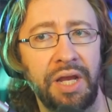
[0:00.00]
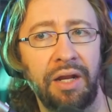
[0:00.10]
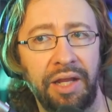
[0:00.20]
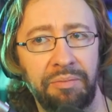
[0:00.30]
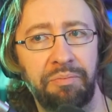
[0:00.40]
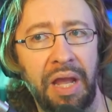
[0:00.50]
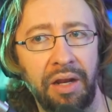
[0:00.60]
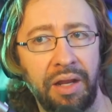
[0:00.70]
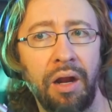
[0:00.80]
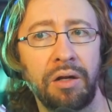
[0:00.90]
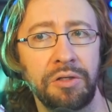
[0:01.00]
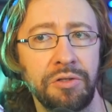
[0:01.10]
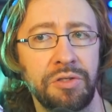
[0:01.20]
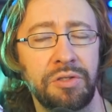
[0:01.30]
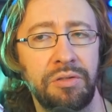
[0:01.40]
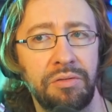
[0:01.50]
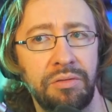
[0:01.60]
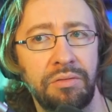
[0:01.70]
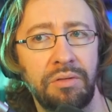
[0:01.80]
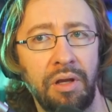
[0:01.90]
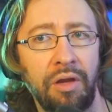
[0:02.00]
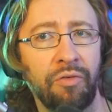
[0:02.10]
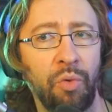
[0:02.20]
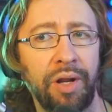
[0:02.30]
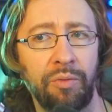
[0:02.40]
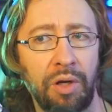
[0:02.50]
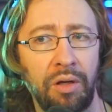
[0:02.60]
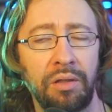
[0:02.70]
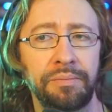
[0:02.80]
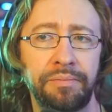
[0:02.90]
had like beta characters, uh, from yeah, what I recall. Beta